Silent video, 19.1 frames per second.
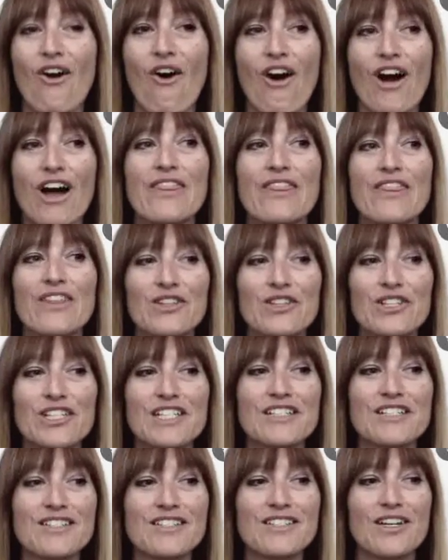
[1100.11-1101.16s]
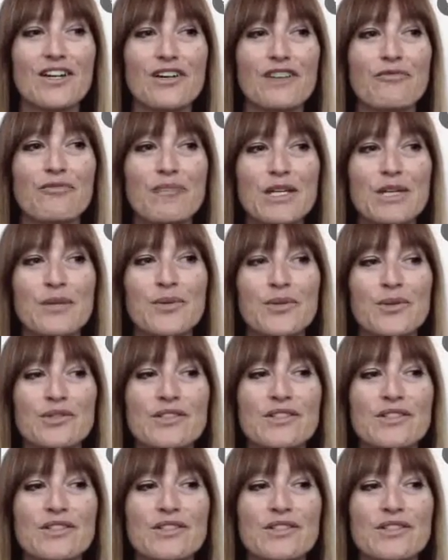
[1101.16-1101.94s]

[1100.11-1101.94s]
on the list of people